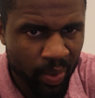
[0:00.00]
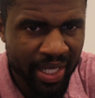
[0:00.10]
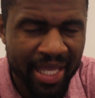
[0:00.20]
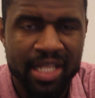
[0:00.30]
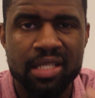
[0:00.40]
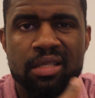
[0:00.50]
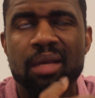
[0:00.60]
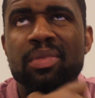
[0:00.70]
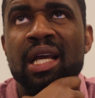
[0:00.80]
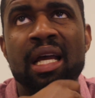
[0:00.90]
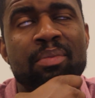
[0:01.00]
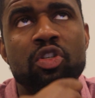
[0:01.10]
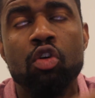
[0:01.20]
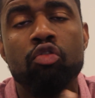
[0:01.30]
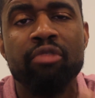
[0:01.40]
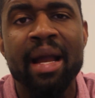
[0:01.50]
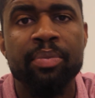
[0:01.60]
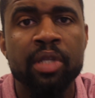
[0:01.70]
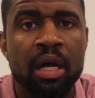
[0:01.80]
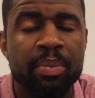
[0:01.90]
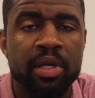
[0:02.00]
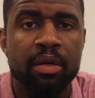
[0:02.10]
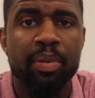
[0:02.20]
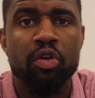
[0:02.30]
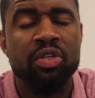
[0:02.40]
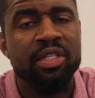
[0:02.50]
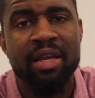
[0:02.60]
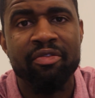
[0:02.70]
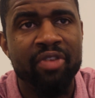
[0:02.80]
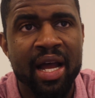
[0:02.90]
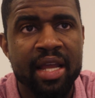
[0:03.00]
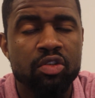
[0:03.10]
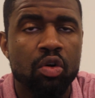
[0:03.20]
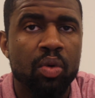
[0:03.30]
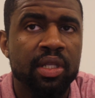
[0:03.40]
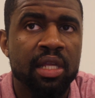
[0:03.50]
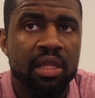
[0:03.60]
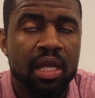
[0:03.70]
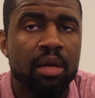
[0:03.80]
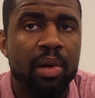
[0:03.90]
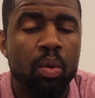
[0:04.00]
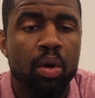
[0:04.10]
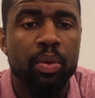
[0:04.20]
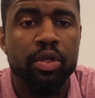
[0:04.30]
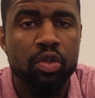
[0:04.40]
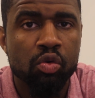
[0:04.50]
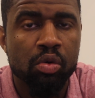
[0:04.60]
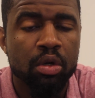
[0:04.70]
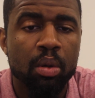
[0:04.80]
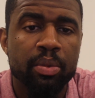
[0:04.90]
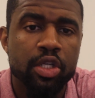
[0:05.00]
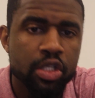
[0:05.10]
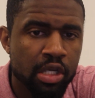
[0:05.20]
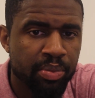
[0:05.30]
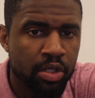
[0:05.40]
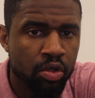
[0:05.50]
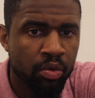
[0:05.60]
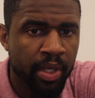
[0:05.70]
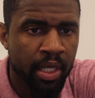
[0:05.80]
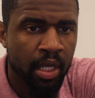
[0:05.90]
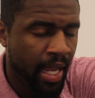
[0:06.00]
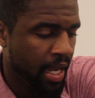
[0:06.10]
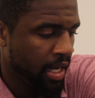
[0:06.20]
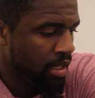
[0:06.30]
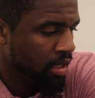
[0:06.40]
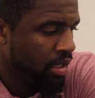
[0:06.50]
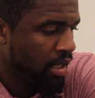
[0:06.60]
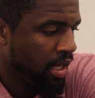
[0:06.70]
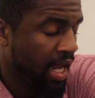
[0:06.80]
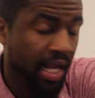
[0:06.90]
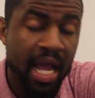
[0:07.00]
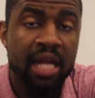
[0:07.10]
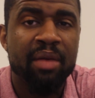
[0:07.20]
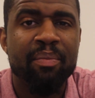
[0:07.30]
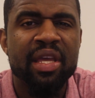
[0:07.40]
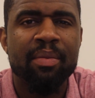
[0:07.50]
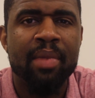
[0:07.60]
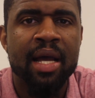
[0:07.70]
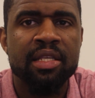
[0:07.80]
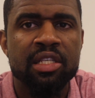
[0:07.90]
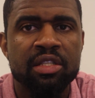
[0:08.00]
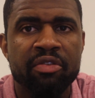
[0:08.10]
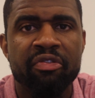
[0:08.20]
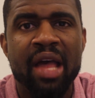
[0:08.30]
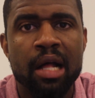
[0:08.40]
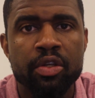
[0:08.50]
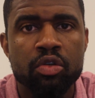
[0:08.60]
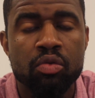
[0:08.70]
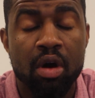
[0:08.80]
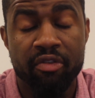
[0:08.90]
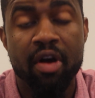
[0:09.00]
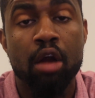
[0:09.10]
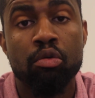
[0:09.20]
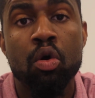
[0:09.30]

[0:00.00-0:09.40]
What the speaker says: We can get sometimes so wrapped up in a person's advice or what they think about what we're doing or what we should be doing, and it kind of minimizes the value of our